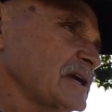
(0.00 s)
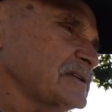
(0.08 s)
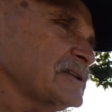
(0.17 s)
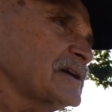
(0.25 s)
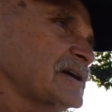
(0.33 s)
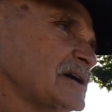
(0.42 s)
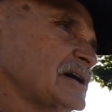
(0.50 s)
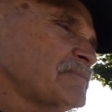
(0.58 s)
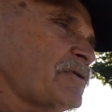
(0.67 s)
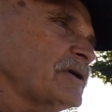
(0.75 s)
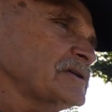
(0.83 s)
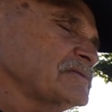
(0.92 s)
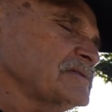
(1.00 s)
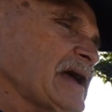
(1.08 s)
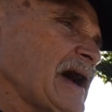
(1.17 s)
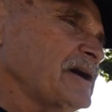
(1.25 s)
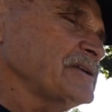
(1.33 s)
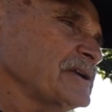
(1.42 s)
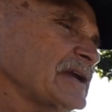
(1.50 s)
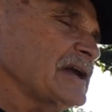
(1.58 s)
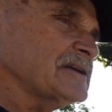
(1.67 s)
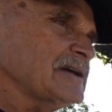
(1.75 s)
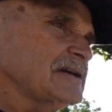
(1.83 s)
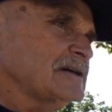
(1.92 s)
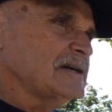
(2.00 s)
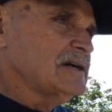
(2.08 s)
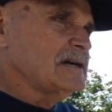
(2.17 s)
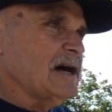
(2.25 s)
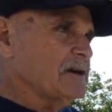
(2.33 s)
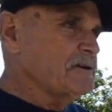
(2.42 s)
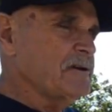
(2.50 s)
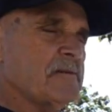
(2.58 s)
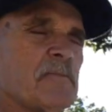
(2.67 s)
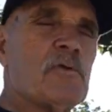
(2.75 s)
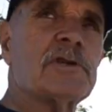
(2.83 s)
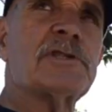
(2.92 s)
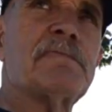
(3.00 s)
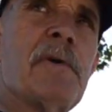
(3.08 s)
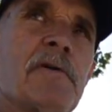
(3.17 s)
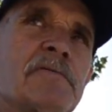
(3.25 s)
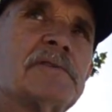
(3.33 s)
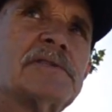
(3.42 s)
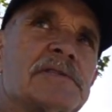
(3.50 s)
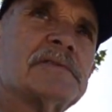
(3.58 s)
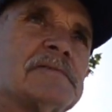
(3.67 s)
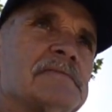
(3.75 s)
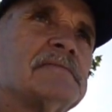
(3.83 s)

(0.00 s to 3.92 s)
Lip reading: You got to the point now they got 100 or more spokes,